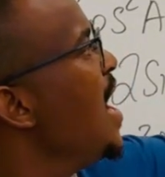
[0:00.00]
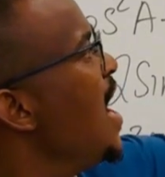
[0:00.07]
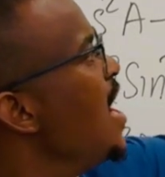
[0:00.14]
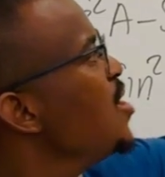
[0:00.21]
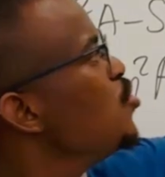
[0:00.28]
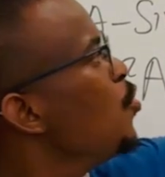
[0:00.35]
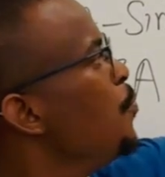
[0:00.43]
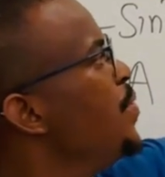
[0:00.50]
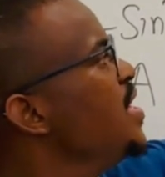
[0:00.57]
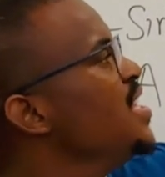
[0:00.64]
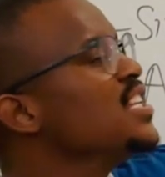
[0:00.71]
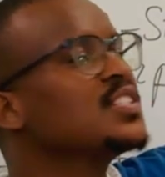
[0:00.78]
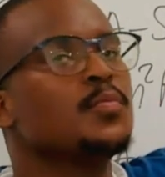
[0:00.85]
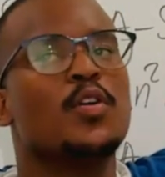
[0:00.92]
and your
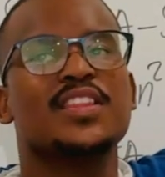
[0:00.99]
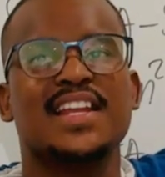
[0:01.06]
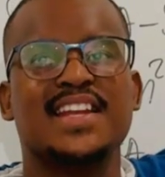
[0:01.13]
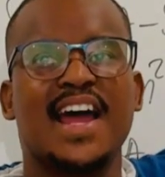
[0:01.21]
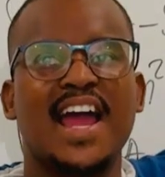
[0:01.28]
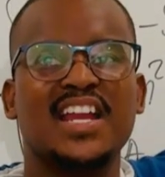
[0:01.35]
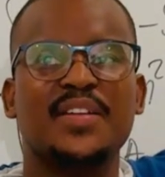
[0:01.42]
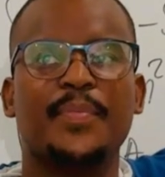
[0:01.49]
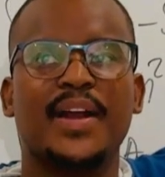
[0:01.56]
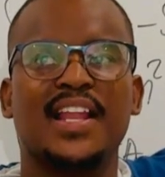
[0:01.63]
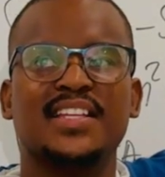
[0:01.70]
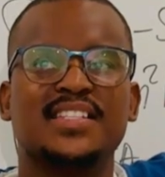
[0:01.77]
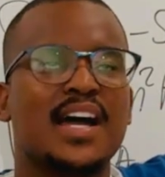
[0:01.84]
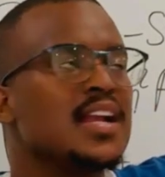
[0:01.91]
B is more than 90 but
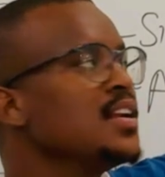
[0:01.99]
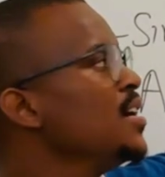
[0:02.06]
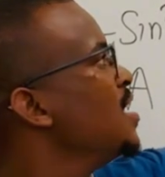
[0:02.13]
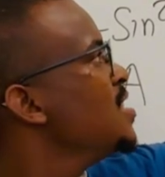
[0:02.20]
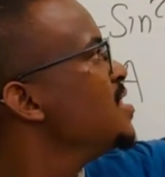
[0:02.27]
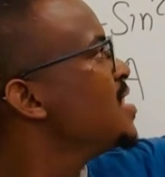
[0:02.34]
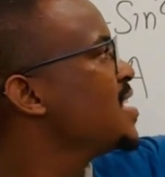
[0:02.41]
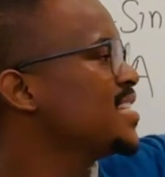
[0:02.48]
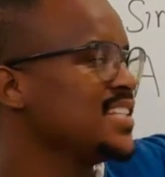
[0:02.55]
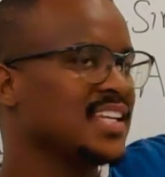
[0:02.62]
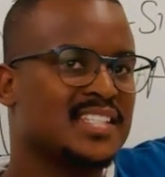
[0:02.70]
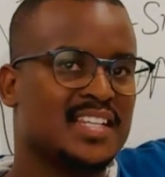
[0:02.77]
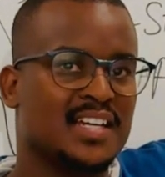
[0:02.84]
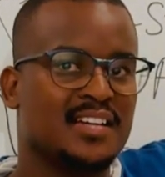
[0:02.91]
less than
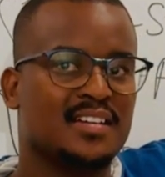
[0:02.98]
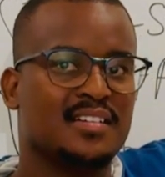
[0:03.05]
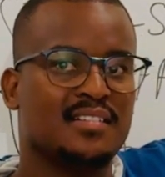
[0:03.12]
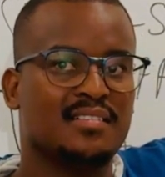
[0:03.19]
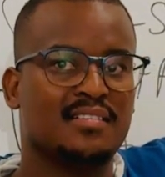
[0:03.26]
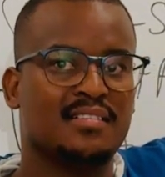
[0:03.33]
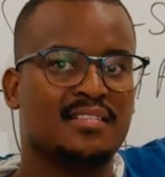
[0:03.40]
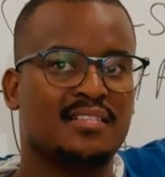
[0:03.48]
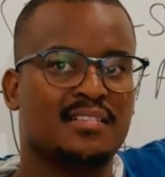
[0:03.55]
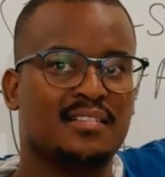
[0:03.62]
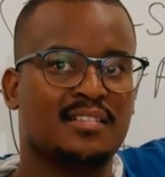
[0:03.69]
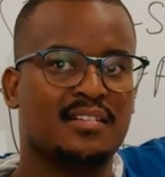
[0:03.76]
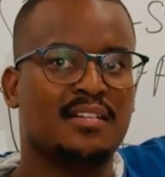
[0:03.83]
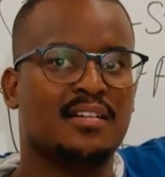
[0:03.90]
360.
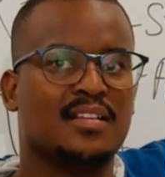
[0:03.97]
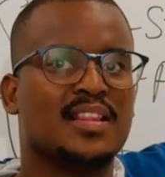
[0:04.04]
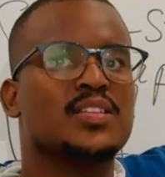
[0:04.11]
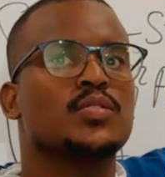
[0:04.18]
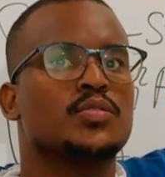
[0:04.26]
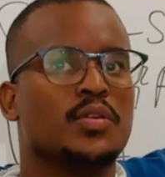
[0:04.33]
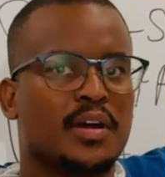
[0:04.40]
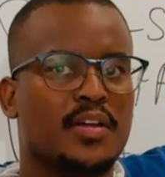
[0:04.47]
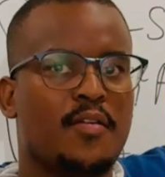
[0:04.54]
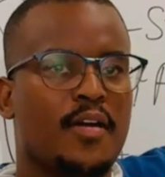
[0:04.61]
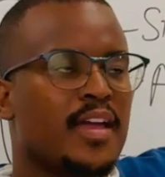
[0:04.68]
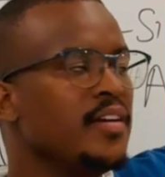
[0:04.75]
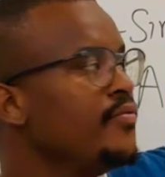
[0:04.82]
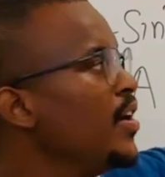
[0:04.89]
That's what you're
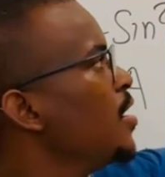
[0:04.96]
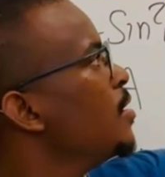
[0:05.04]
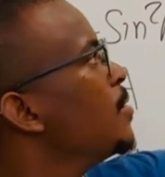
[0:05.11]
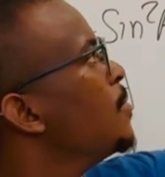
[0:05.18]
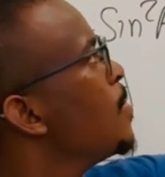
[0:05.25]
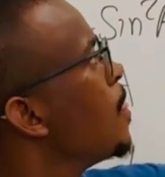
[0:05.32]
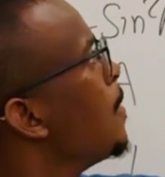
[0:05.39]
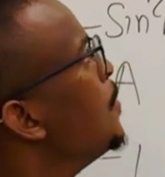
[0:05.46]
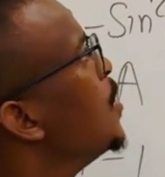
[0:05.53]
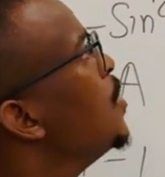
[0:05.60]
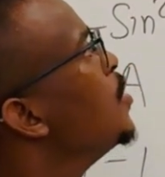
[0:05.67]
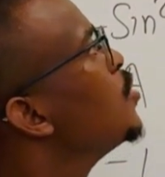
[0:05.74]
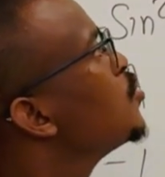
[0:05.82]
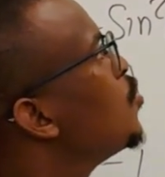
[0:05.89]
given.
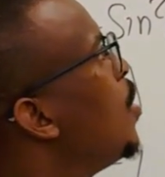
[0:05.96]
So